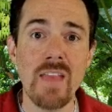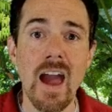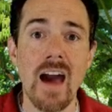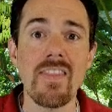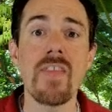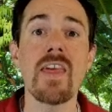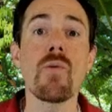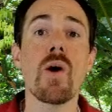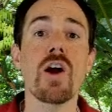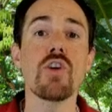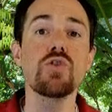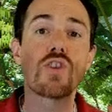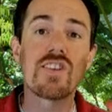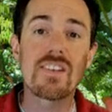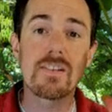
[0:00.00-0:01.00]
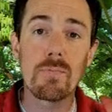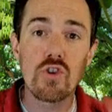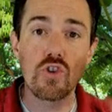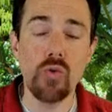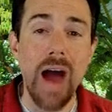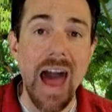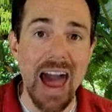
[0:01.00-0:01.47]
and then they want you to
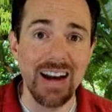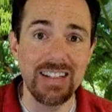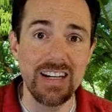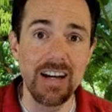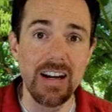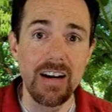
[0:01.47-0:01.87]
subtract